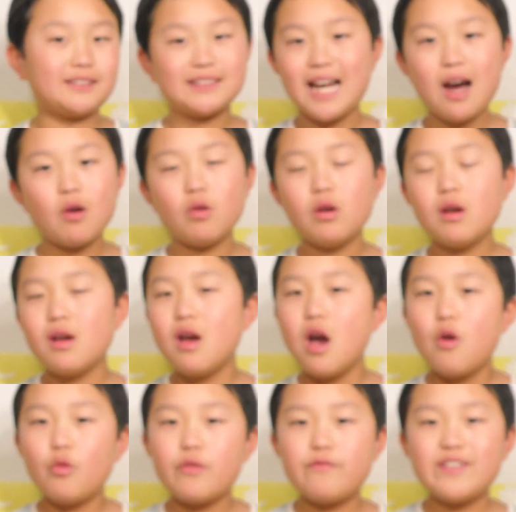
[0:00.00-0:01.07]
Now
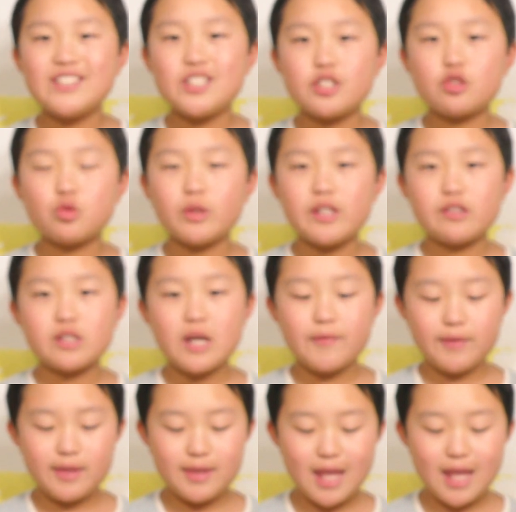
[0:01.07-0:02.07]
we finished 27.